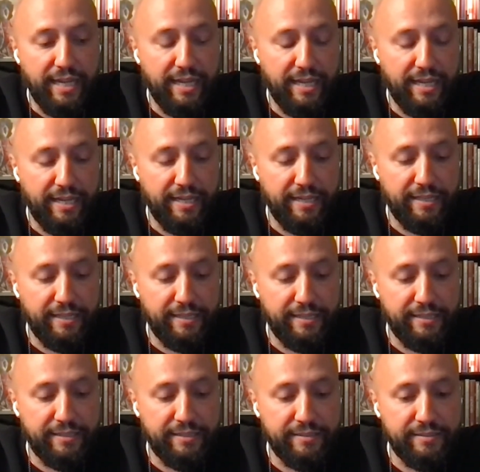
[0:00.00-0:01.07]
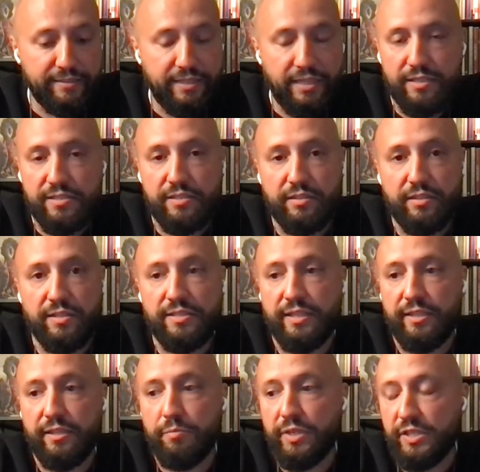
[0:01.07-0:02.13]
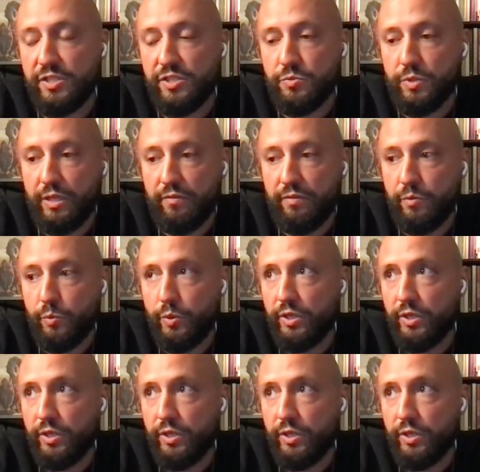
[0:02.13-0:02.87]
And I started taking pictures whenever